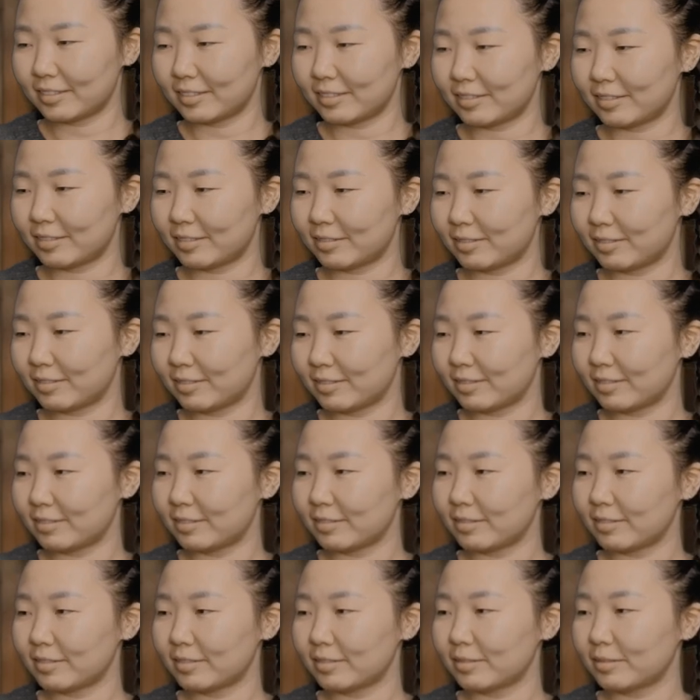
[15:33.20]

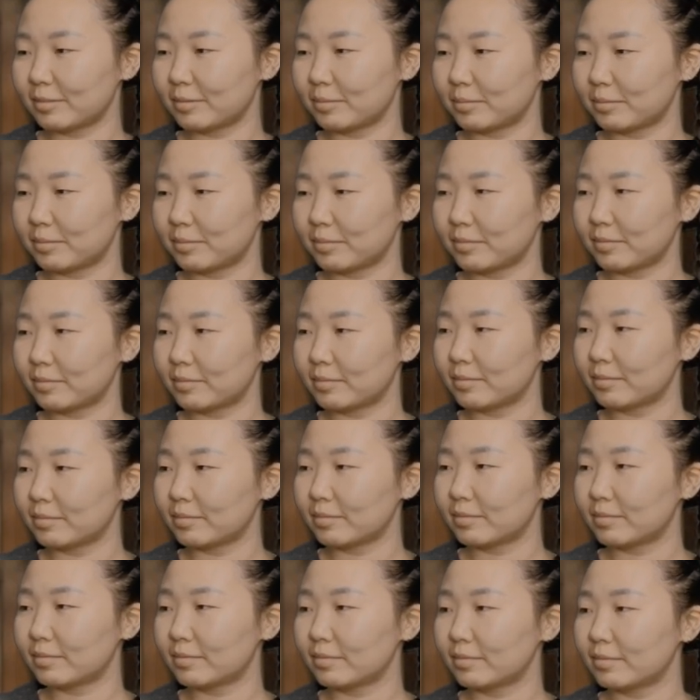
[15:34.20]

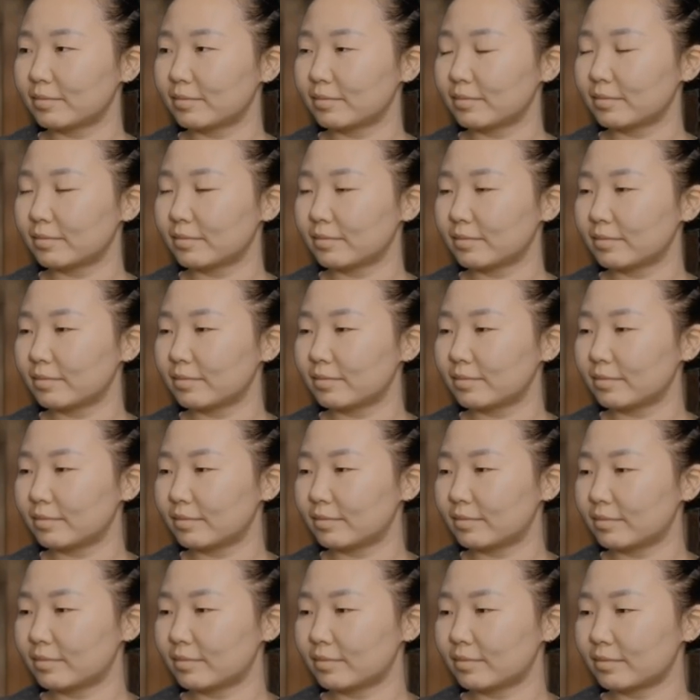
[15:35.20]

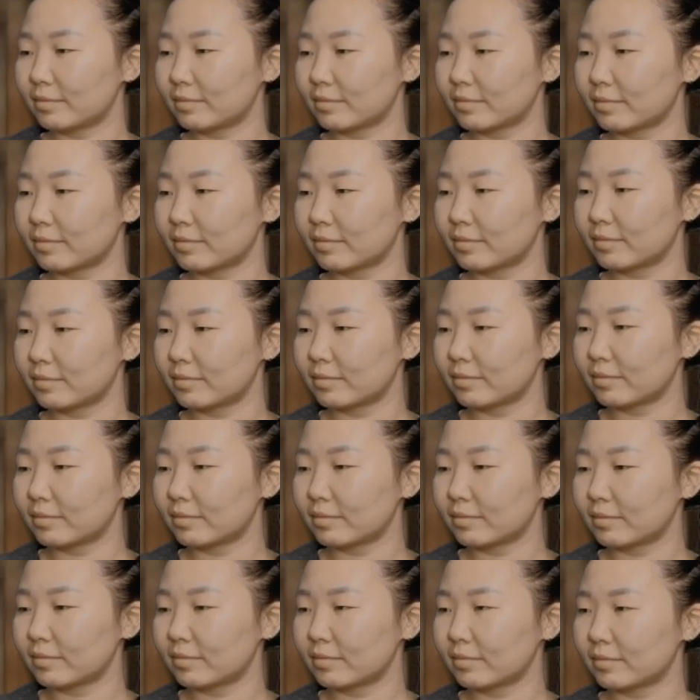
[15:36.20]

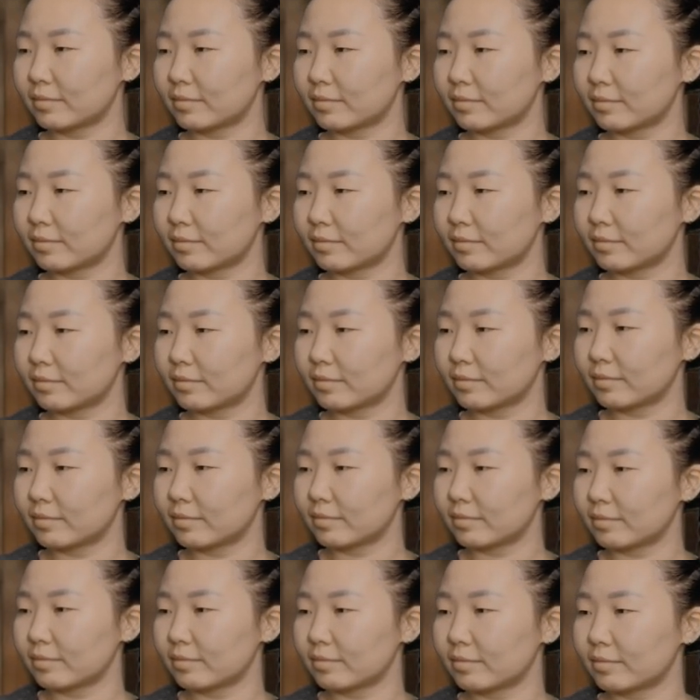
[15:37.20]

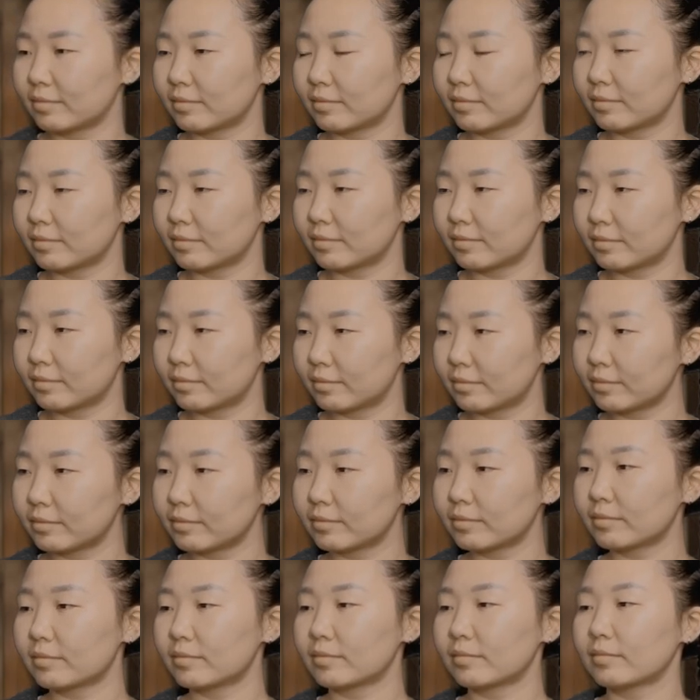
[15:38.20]

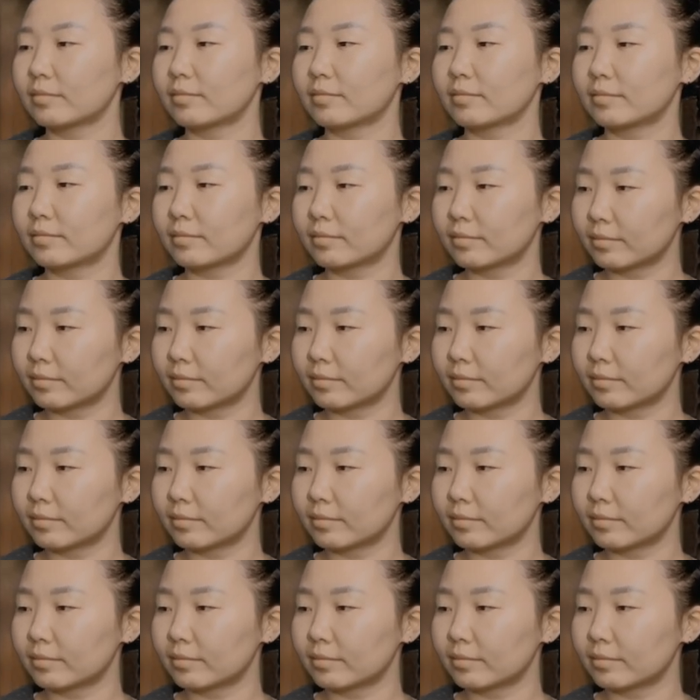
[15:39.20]
No words are spoken by the person on screen.